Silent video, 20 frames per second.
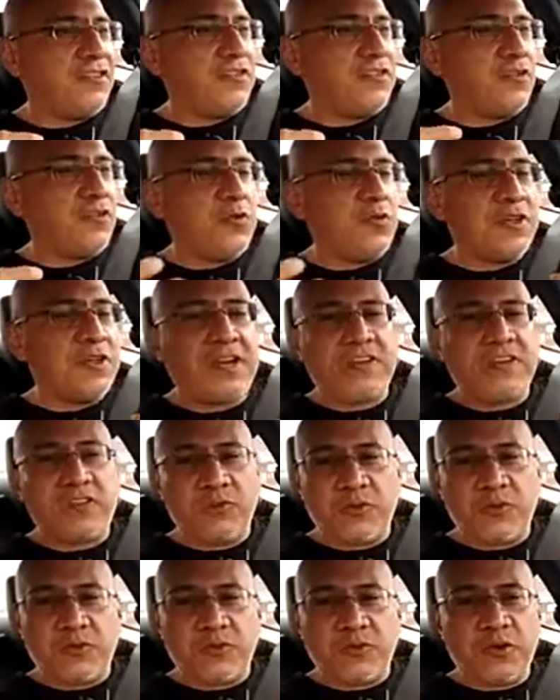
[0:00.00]
doing
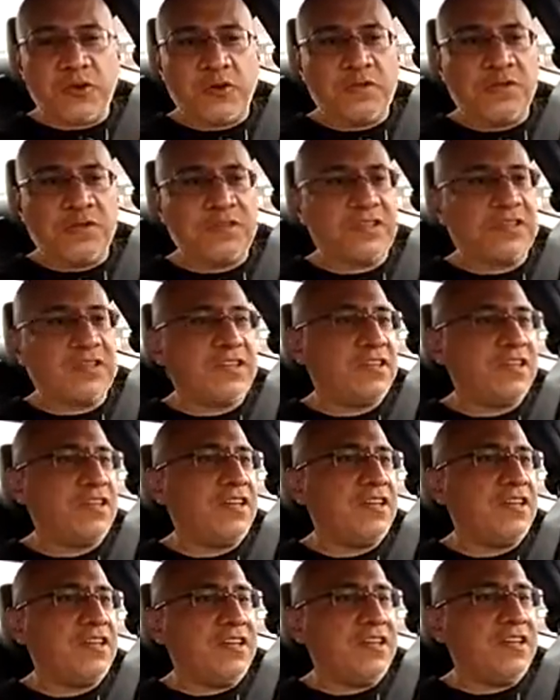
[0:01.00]
customer service
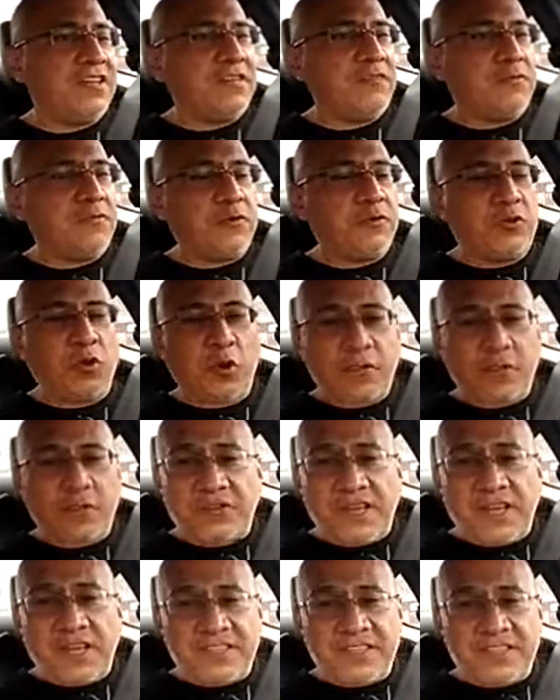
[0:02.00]
for
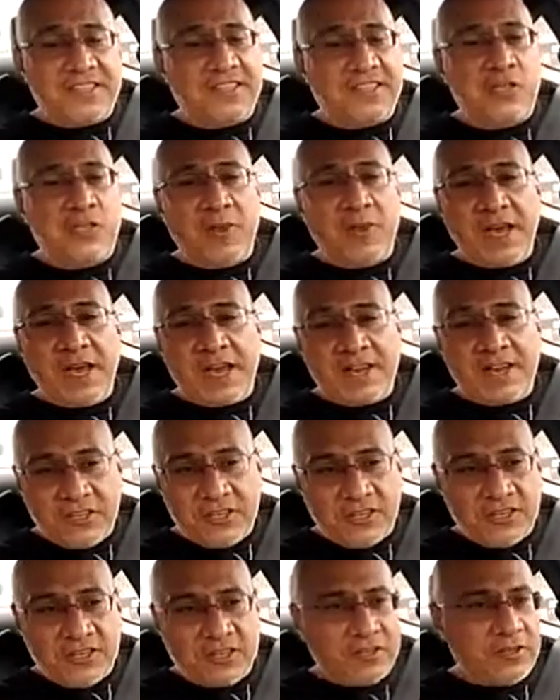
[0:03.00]
TurboTax in
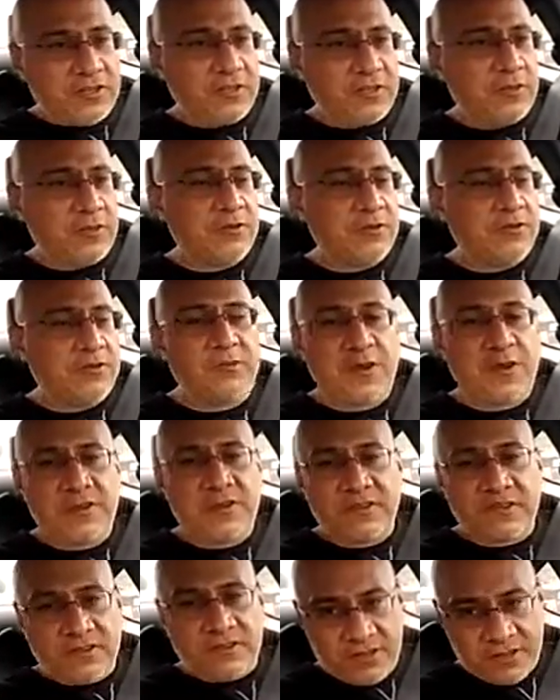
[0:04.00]
Spanish, because
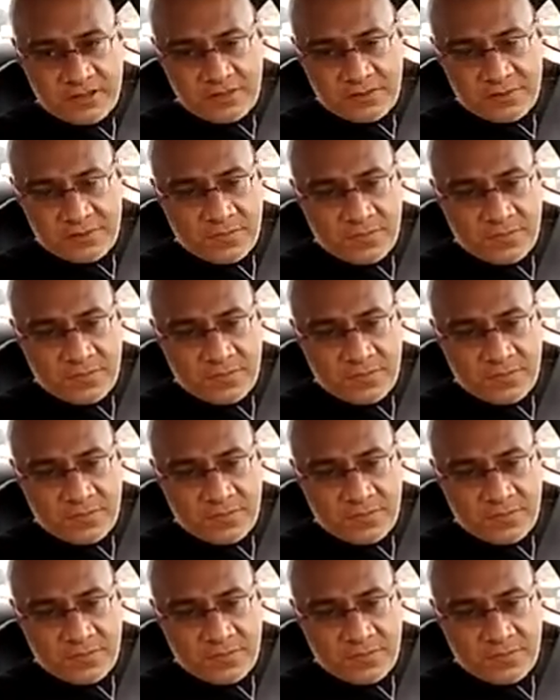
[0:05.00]
apparently the